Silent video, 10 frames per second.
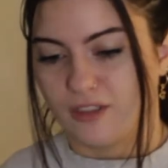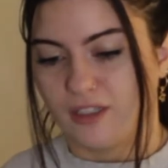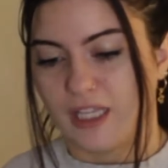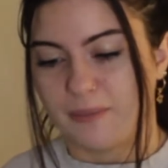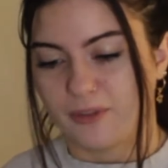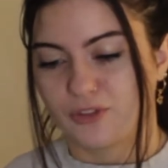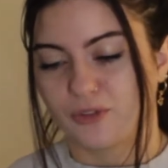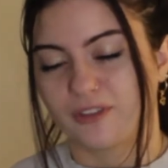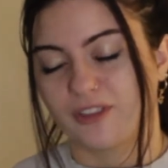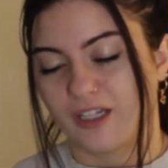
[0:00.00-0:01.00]
The leopard
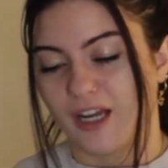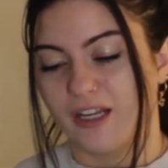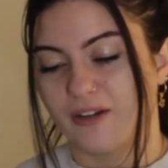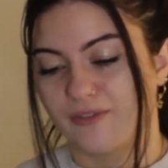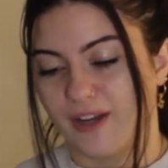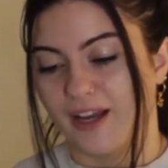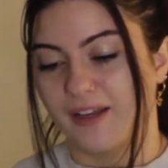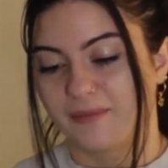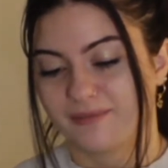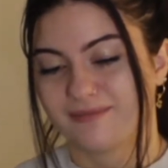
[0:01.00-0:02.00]
shorts are kind of a
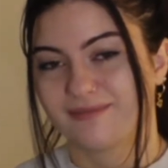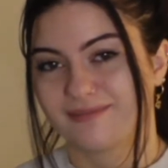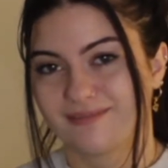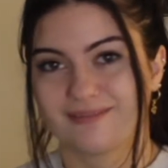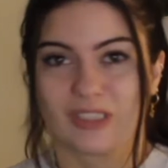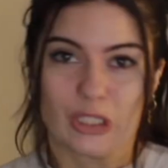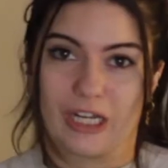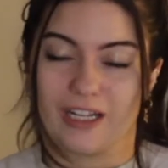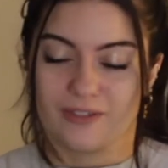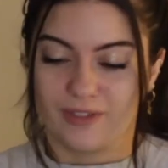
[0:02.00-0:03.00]
vibe. They're
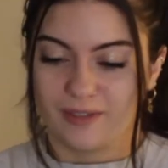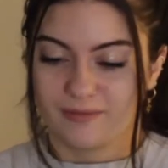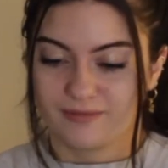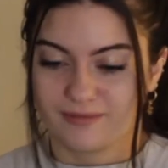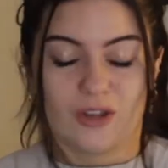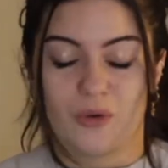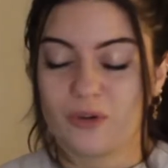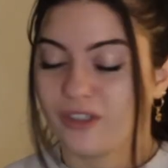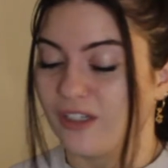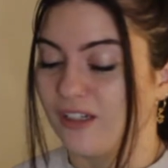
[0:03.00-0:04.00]
kind of vibe. A
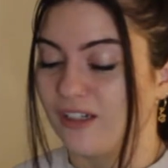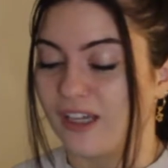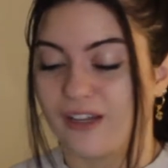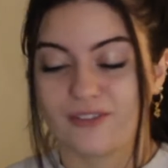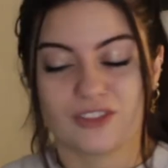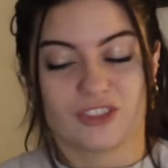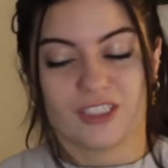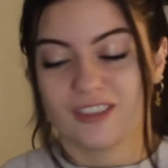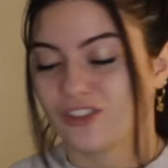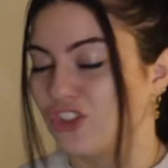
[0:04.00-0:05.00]
horn dog has
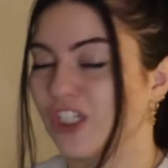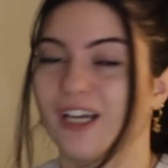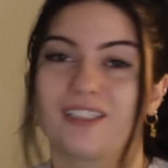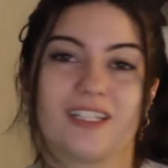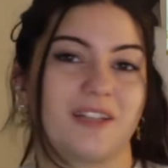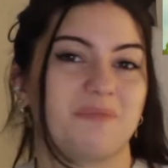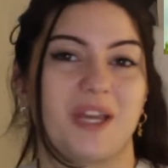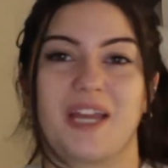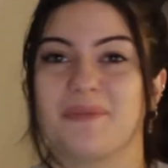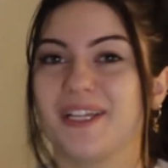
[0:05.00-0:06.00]
just checked in,
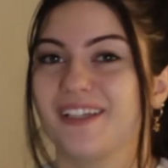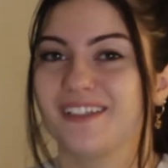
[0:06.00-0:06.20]
baby.